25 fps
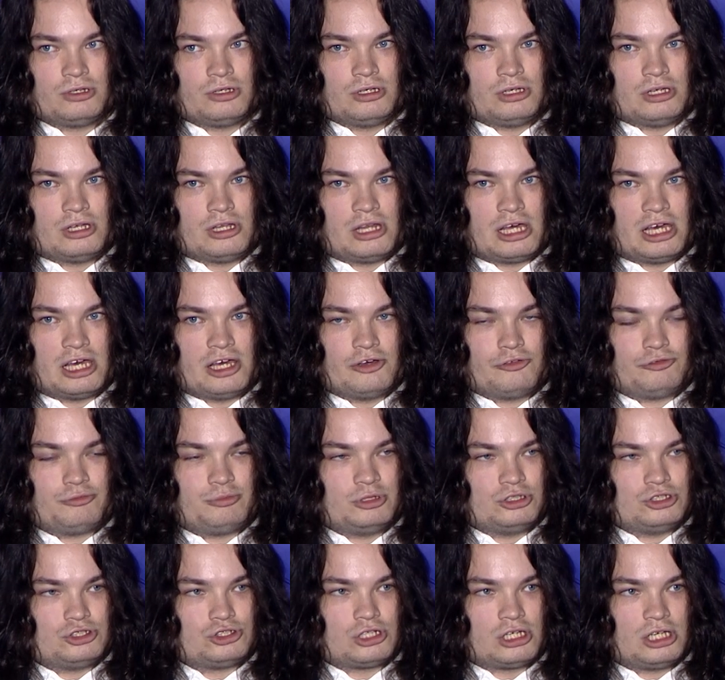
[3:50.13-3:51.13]
They have
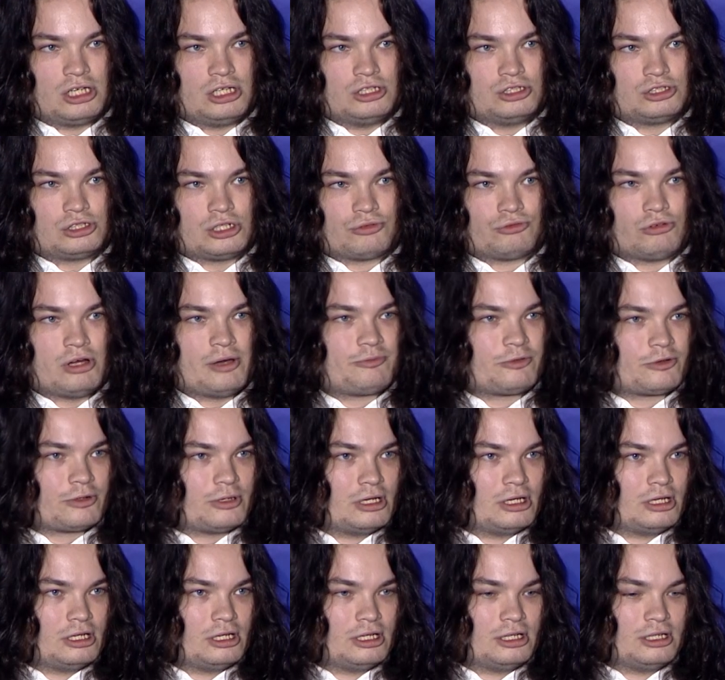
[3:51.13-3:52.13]
been changed.
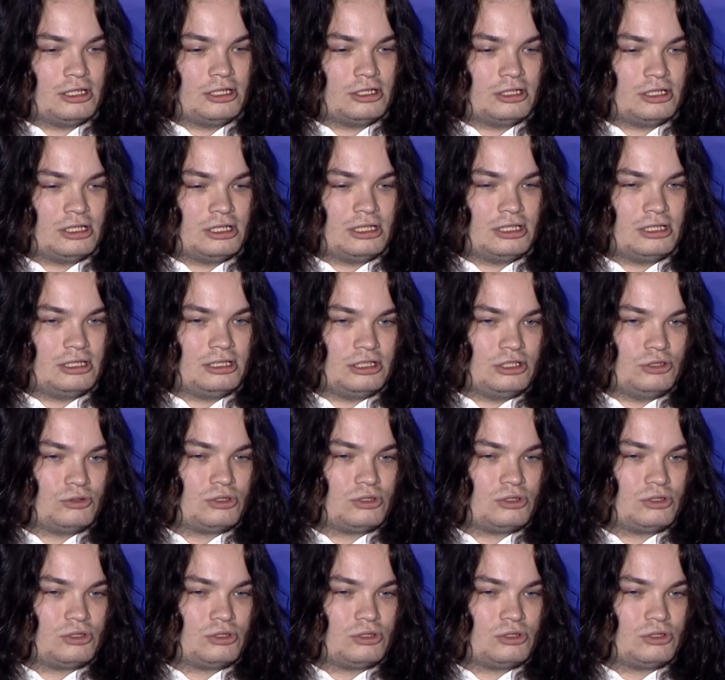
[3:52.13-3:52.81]
You